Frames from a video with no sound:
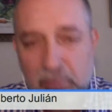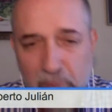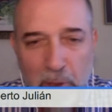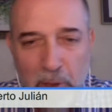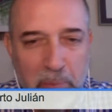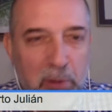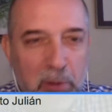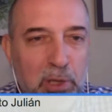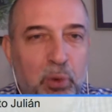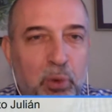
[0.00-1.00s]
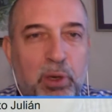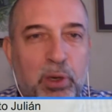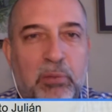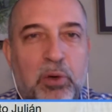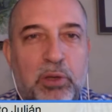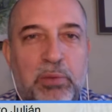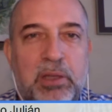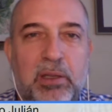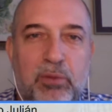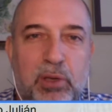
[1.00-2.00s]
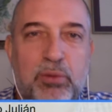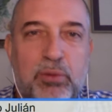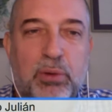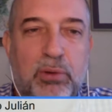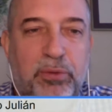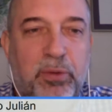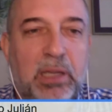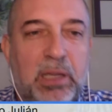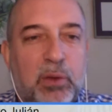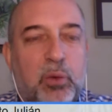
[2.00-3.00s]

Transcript: probably you don't need MOOCs. But if you feel that